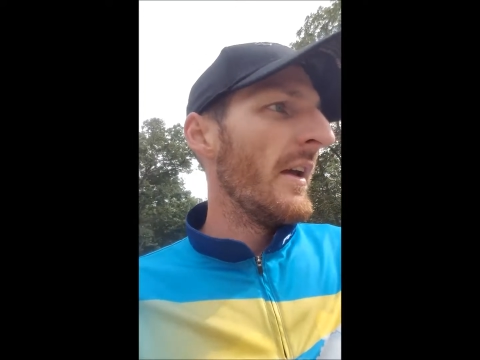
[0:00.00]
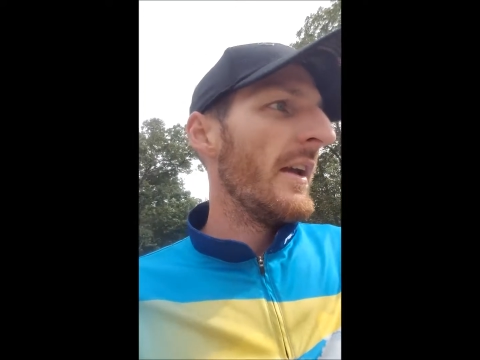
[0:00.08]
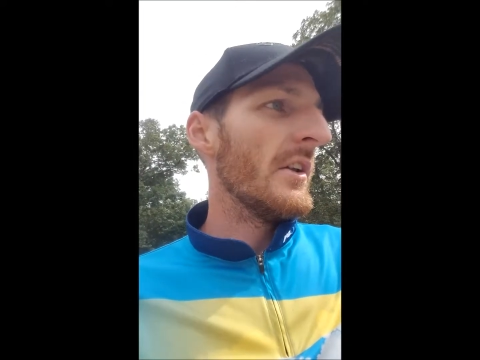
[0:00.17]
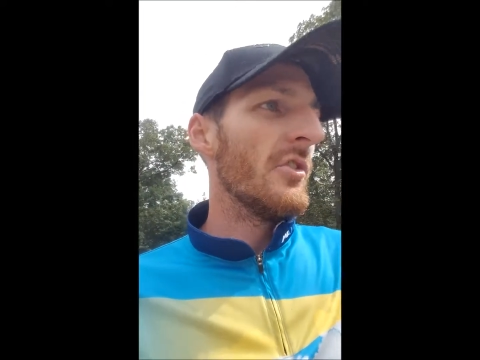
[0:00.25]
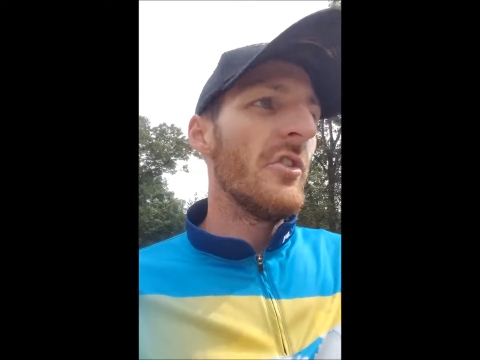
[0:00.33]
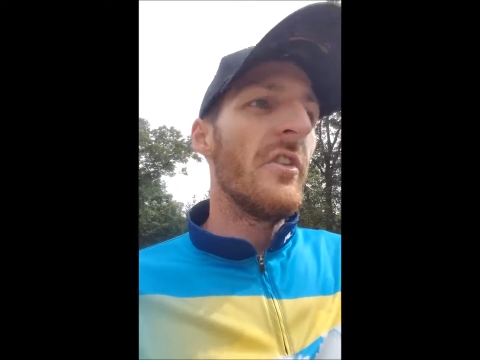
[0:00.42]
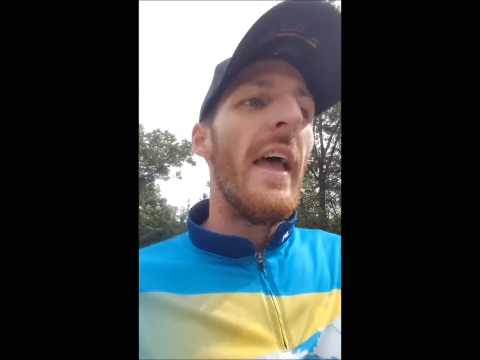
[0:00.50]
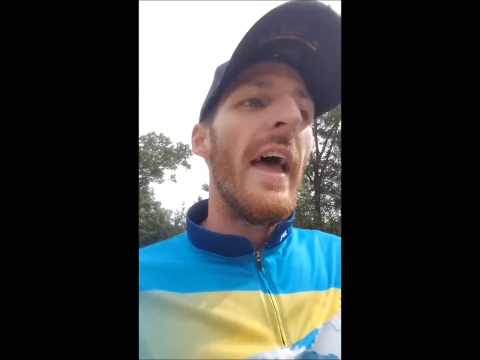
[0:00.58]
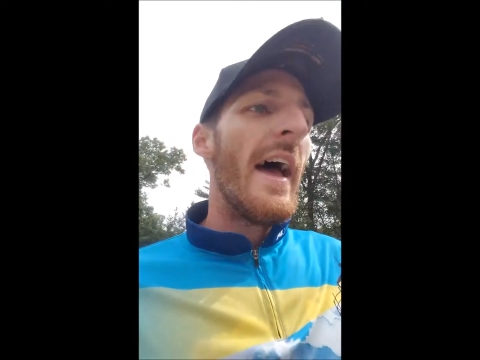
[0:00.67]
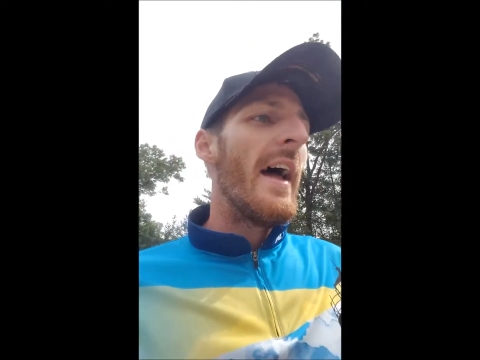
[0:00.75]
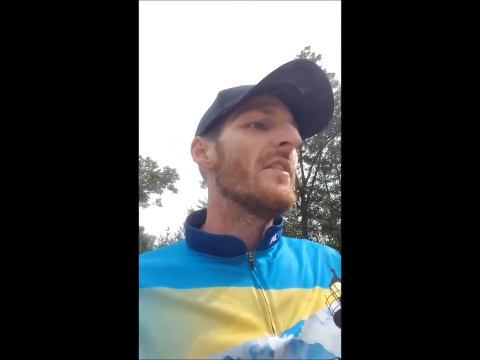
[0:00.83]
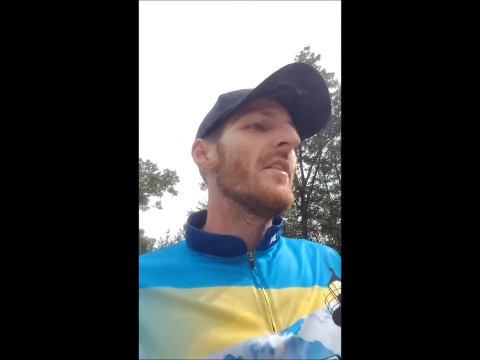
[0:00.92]
it'll just
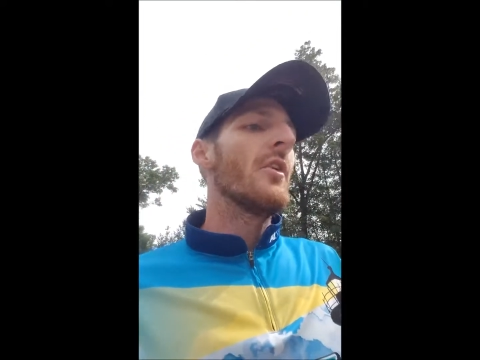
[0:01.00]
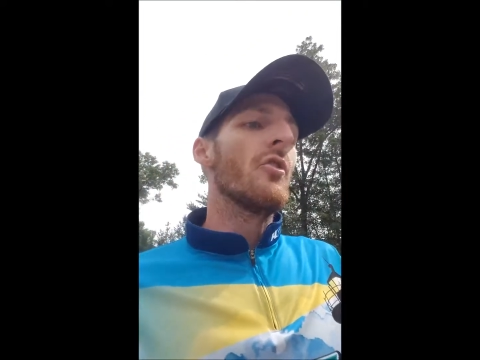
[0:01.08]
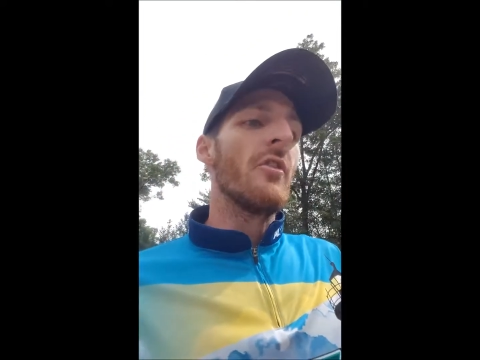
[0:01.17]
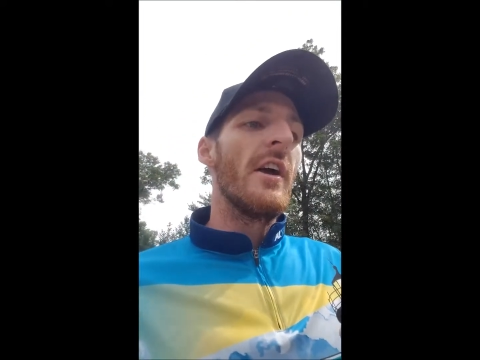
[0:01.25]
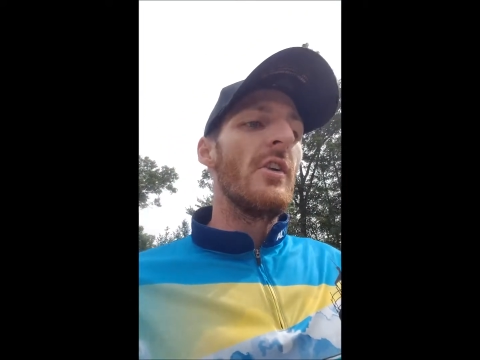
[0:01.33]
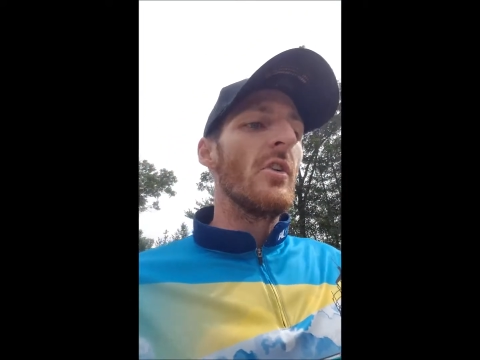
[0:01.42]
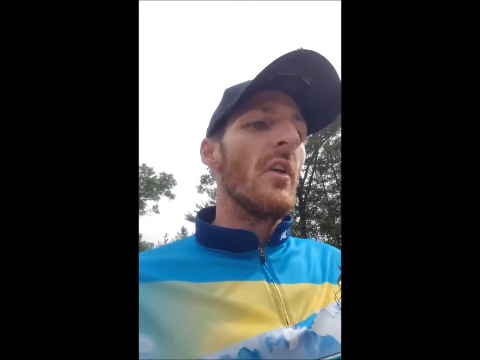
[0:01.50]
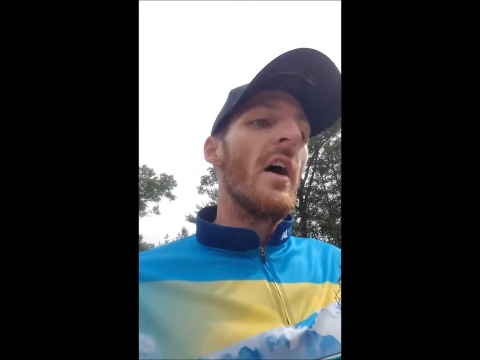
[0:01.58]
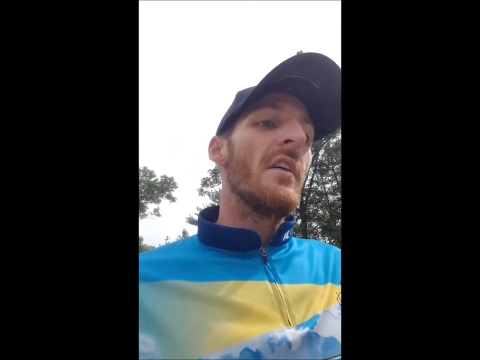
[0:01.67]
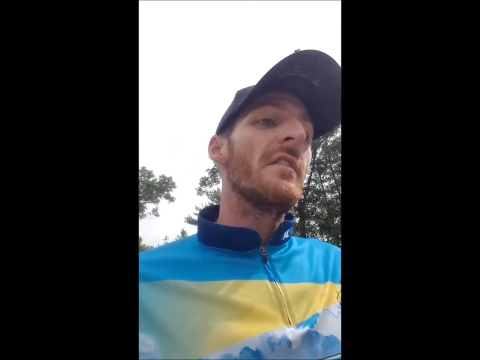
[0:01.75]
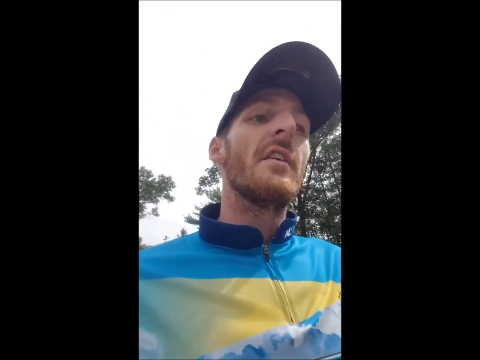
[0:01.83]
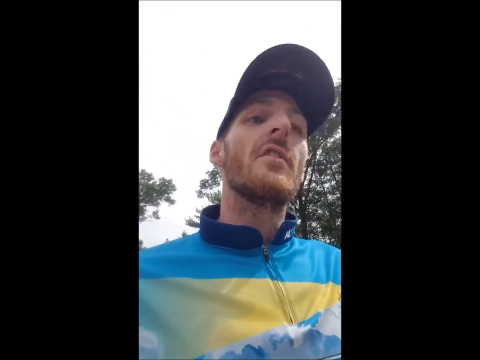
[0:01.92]
add to the granule
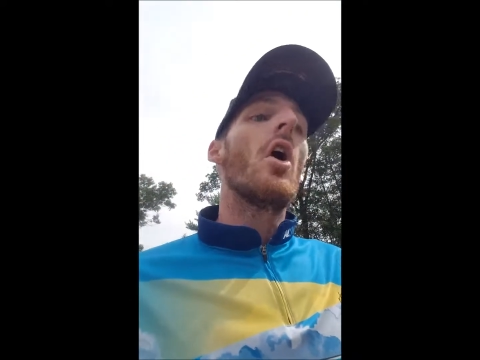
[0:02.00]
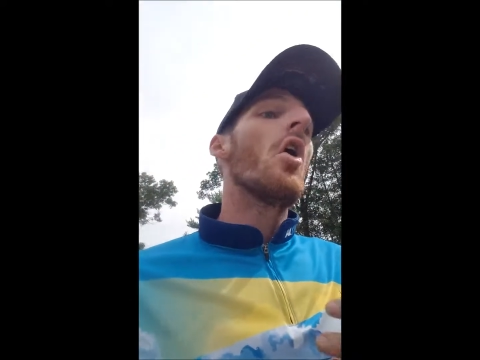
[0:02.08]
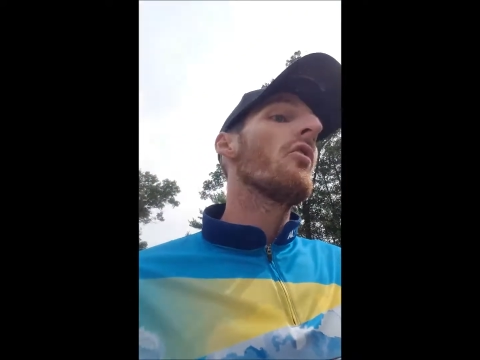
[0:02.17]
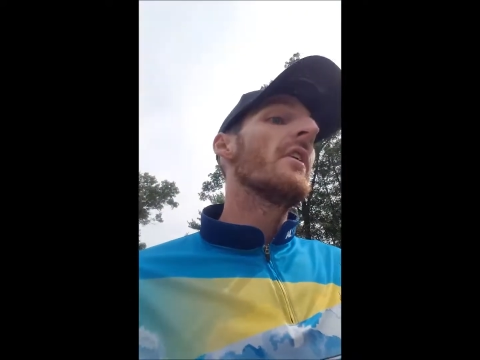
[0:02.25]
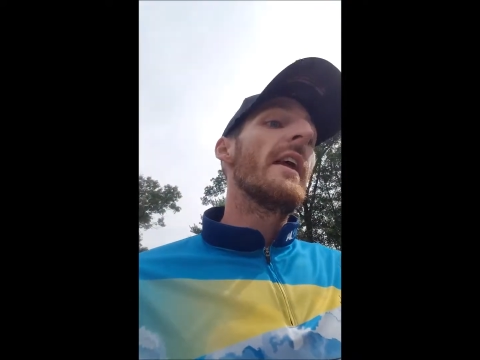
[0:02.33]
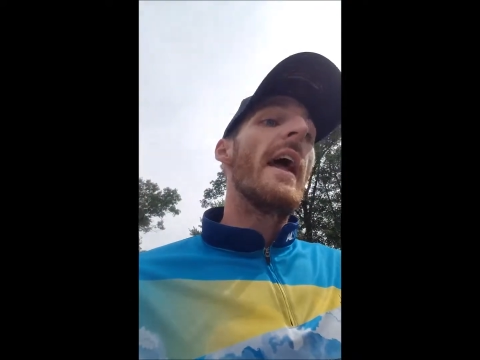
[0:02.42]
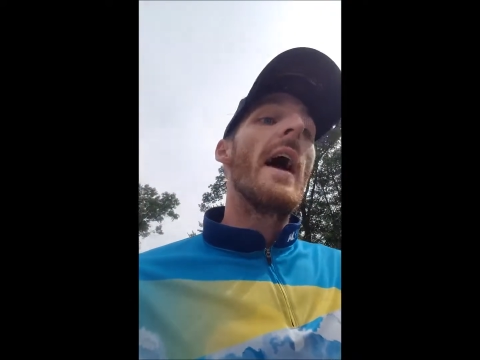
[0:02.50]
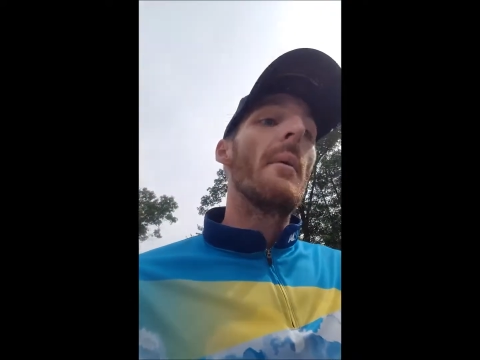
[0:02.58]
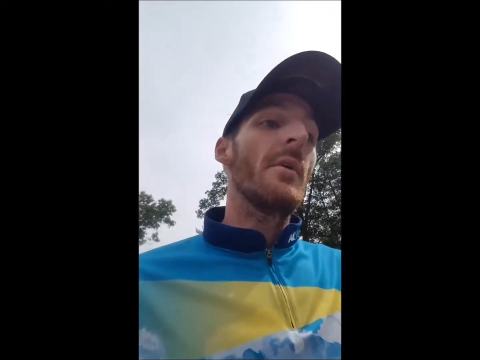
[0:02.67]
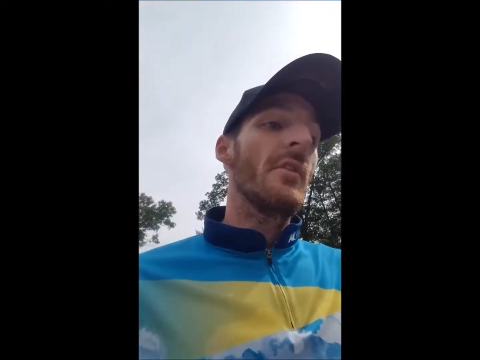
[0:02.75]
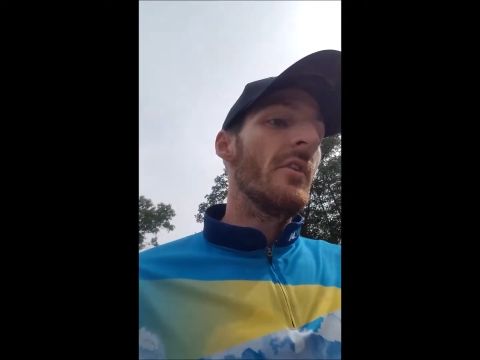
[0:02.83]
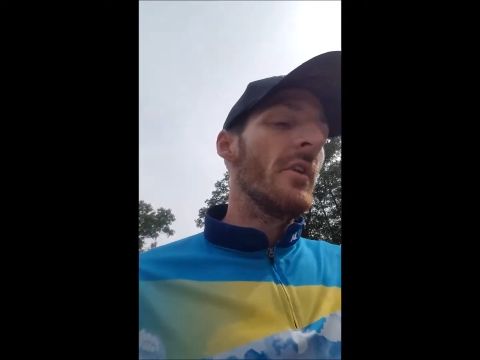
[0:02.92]
loss that's already
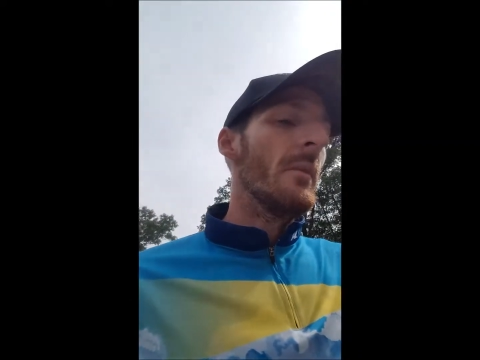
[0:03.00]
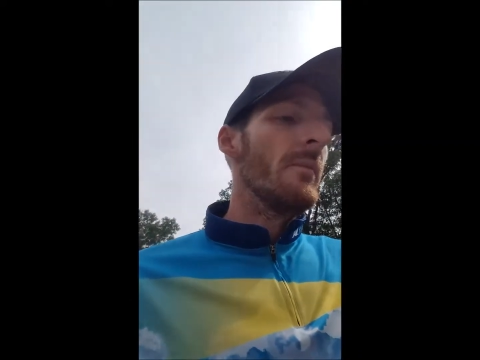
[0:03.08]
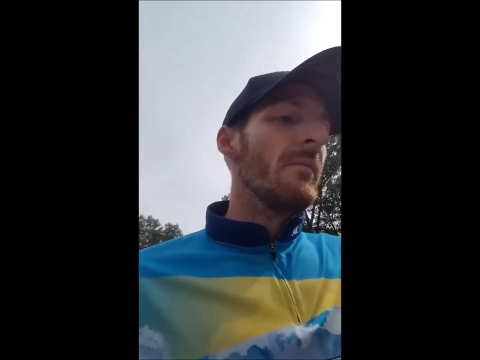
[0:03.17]
happened.